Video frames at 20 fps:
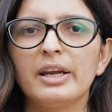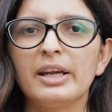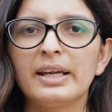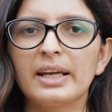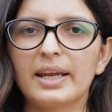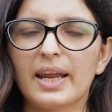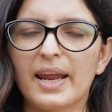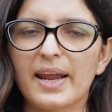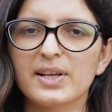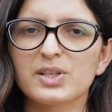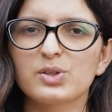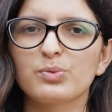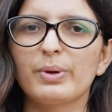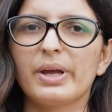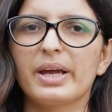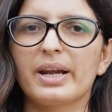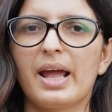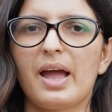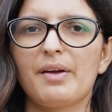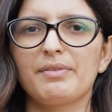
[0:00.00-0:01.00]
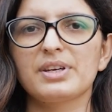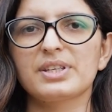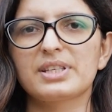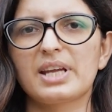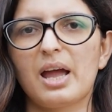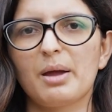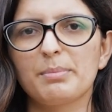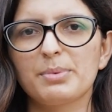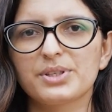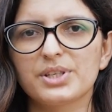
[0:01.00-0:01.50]
in case we are having
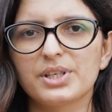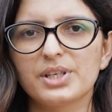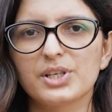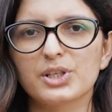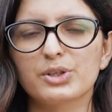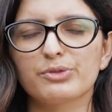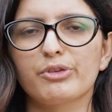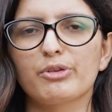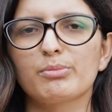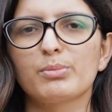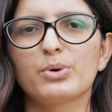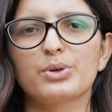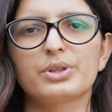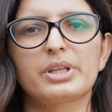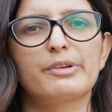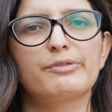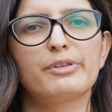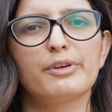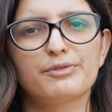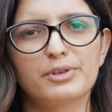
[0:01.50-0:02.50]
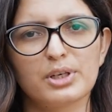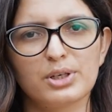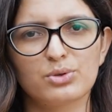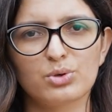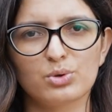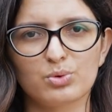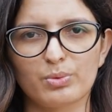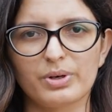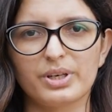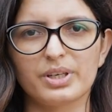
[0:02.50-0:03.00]
diabetes for more than 15
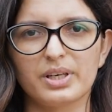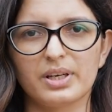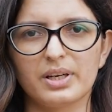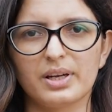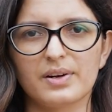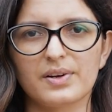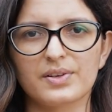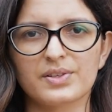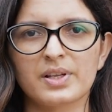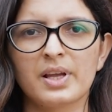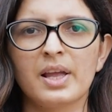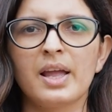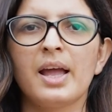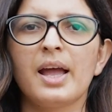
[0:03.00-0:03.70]
to 20 years.